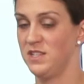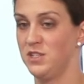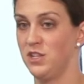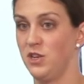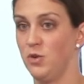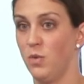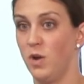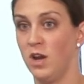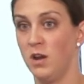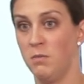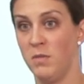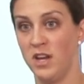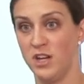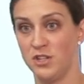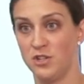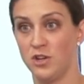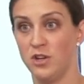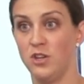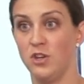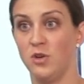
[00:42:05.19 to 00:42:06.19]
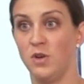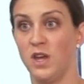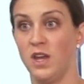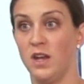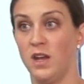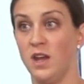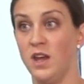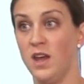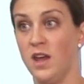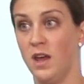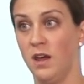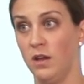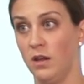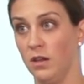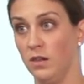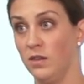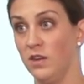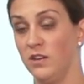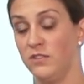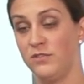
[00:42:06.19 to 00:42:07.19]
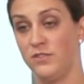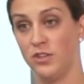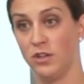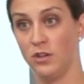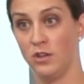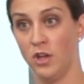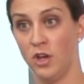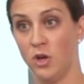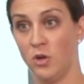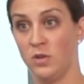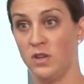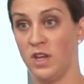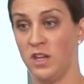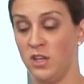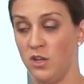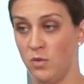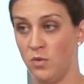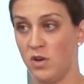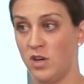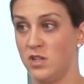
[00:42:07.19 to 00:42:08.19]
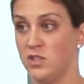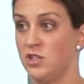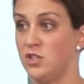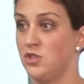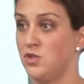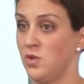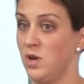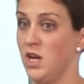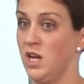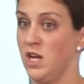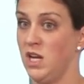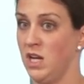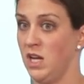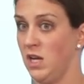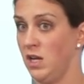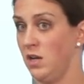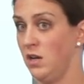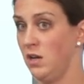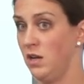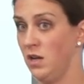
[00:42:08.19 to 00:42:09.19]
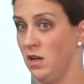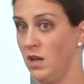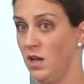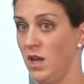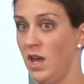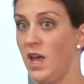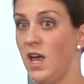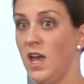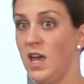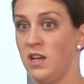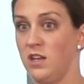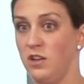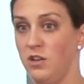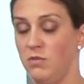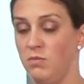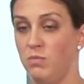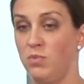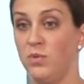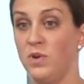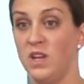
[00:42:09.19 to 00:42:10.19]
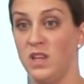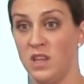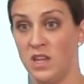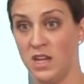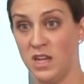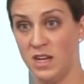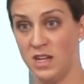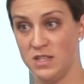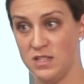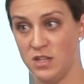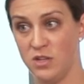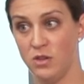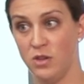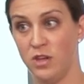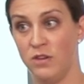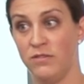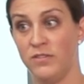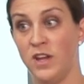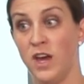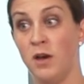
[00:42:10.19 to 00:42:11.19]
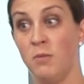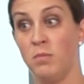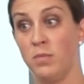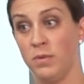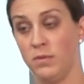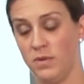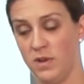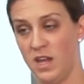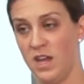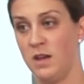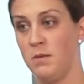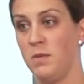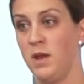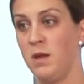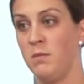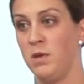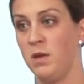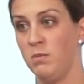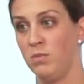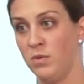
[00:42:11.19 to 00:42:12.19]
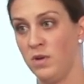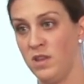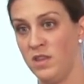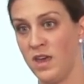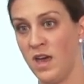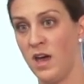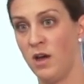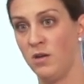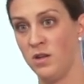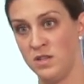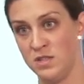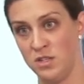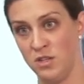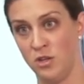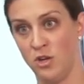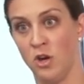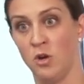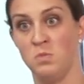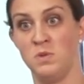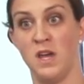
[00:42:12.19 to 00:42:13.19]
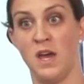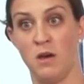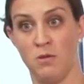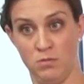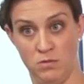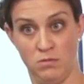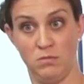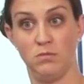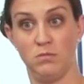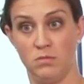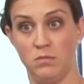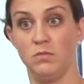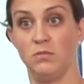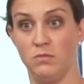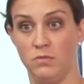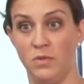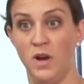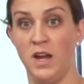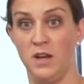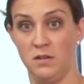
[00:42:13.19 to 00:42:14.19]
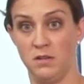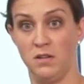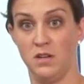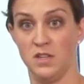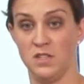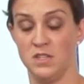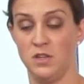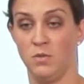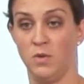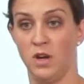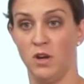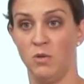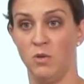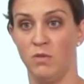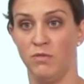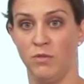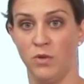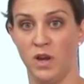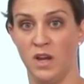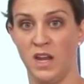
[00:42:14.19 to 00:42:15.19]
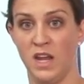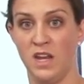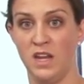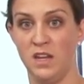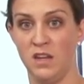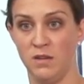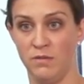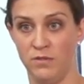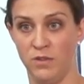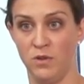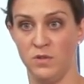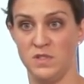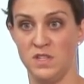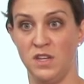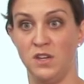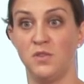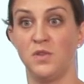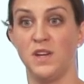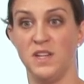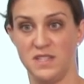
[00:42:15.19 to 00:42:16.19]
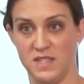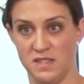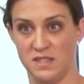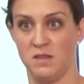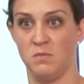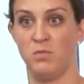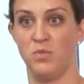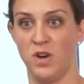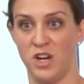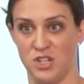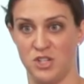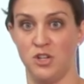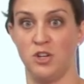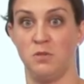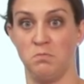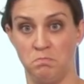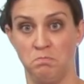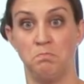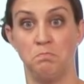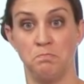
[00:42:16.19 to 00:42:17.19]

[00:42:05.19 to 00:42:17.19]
so you want to make sure you can lift a load that you aren't straining, and you breathe in as you lift up, and maybe breathe out as you go down, right? Because you want to avoid any of those increases in pressure.